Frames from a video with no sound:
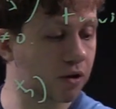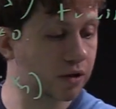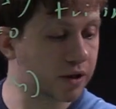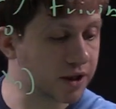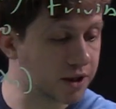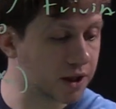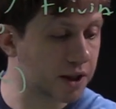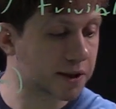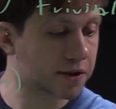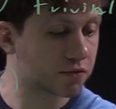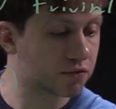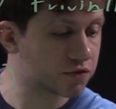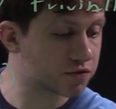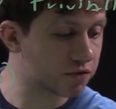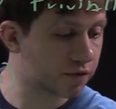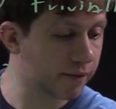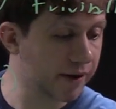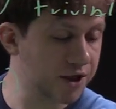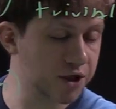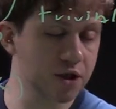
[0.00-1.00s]
linear
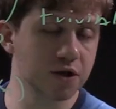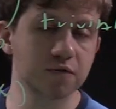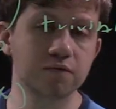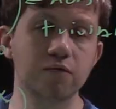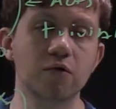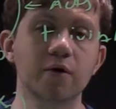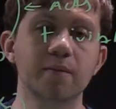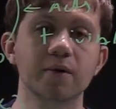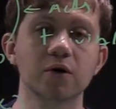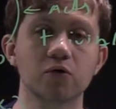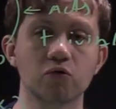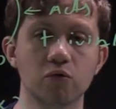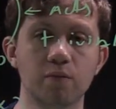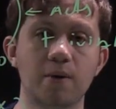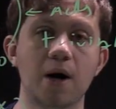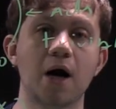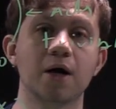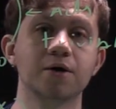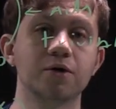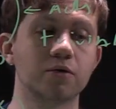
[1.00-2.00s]
transformations form a
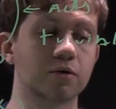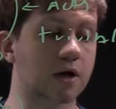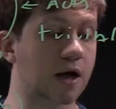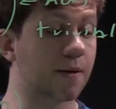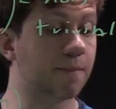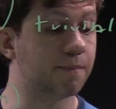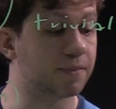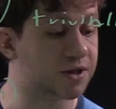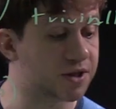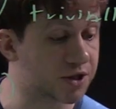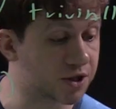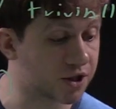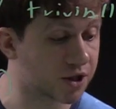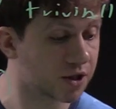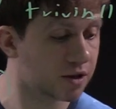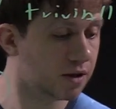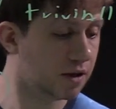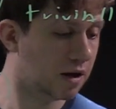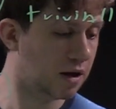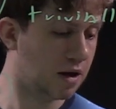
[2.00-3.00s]
group under
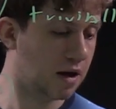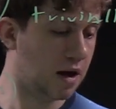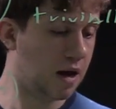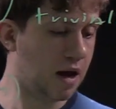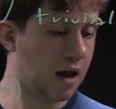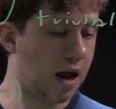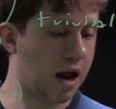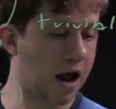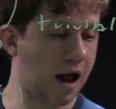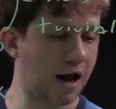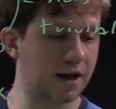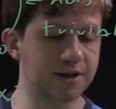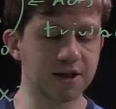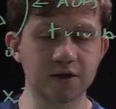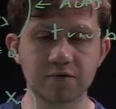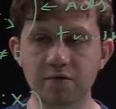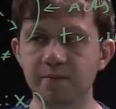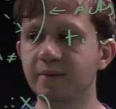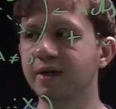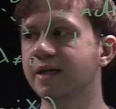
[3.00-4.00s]
composition, and
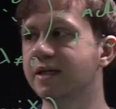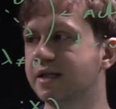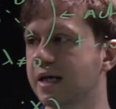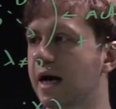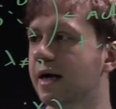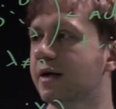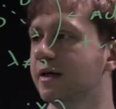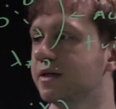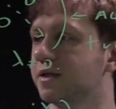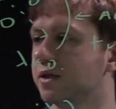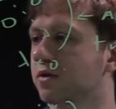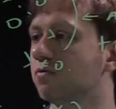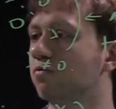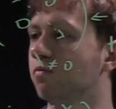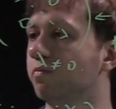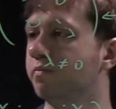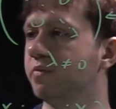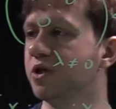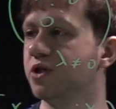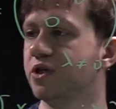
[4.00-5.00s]
this will be exactly the
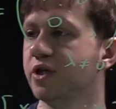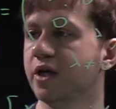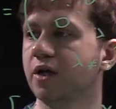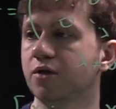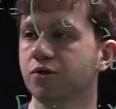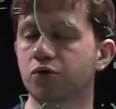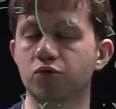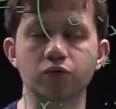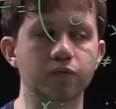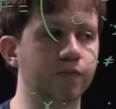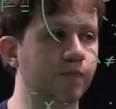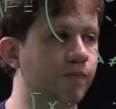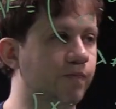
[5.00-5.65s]
group PGL2.